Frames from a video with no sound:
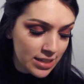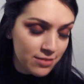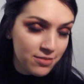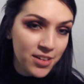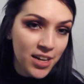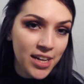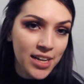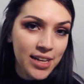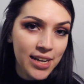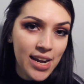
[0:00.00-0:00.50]
of
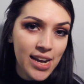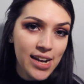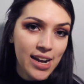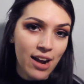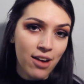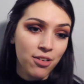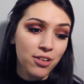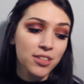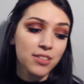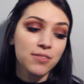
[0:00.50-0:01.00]
getting 8
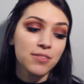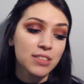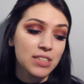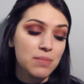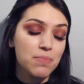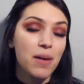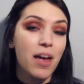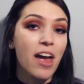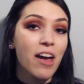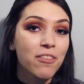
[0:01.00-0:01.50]
hours of
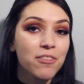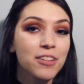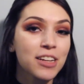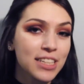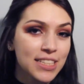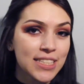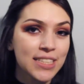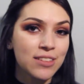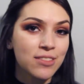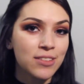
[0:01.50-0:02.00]
sleep every
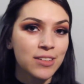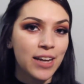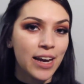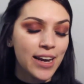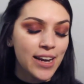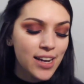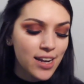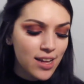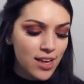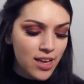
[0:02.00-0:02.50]
single
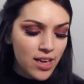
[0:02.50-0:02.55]
night,